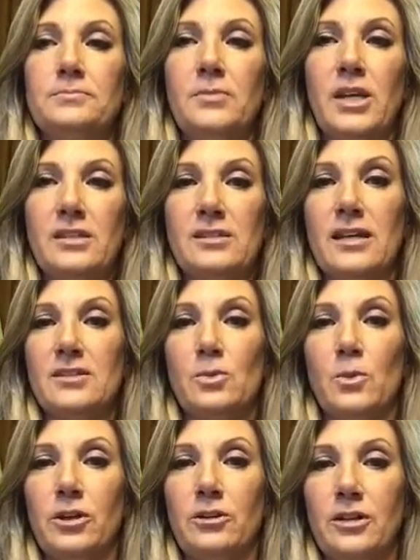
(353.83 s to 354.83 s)
because that's
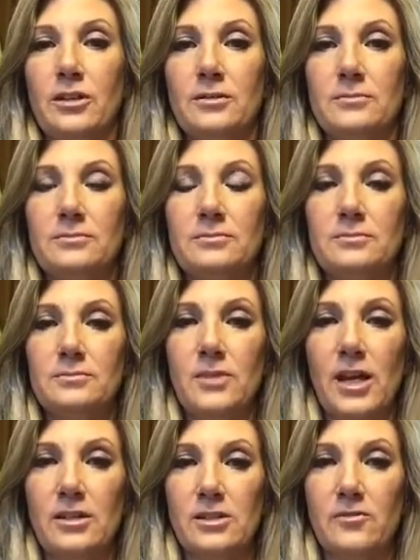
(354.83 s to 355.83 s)
where the
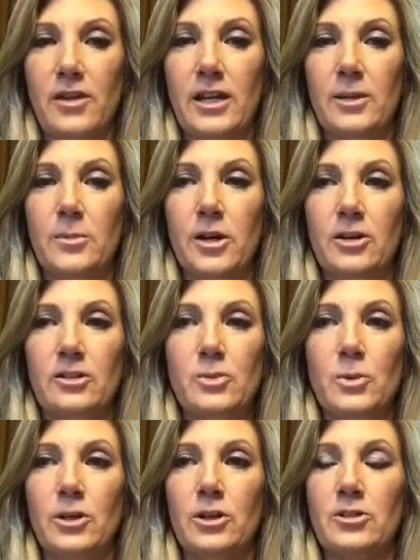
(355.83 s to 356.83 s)
calcifying parts
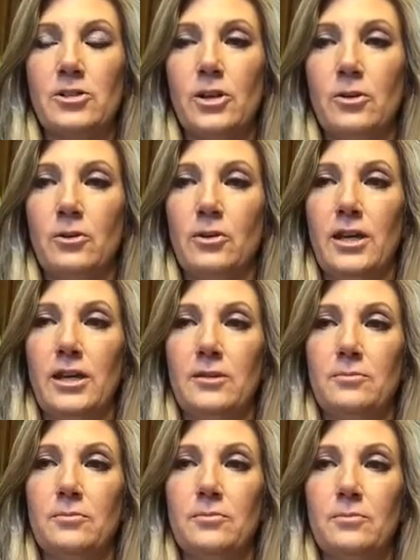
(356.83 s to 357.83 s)
were. So
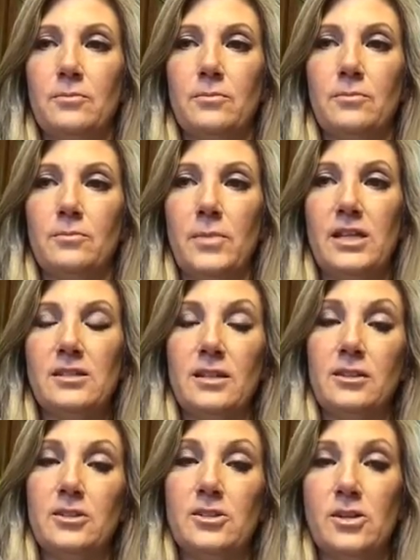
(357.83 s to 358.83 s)
they
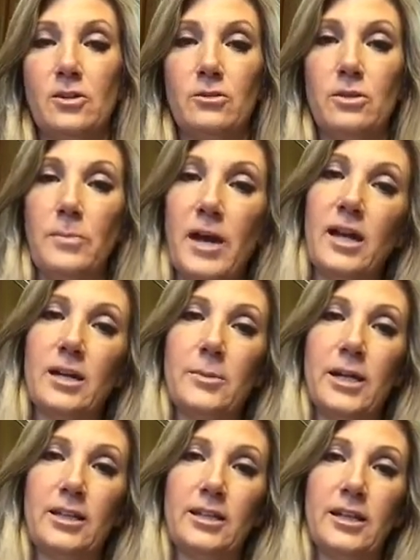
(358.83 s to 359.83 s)
basically sewed the back of
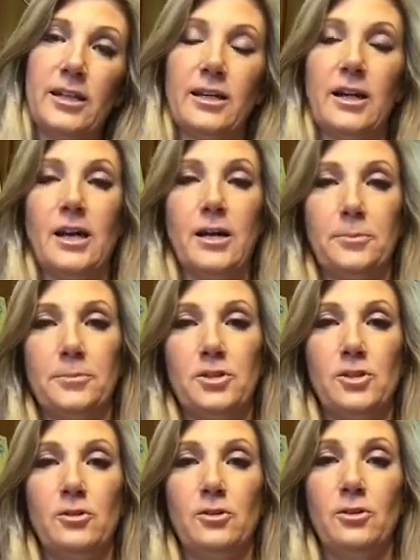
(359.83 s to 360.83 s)
my leg up
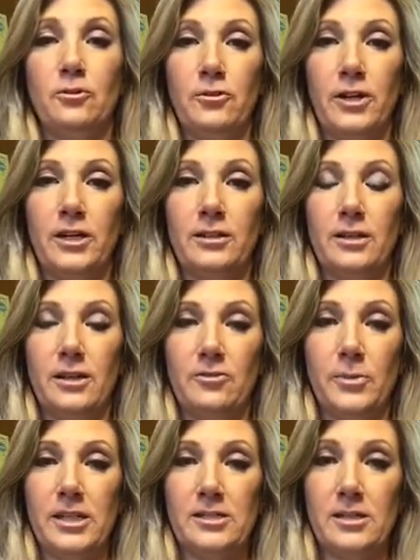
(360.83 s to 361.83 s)
to the front
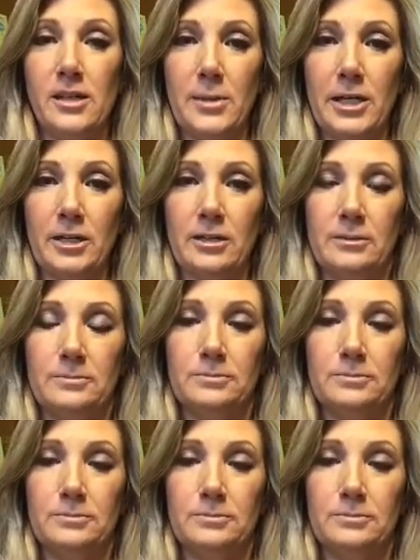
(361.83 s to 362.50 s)
of my stomach.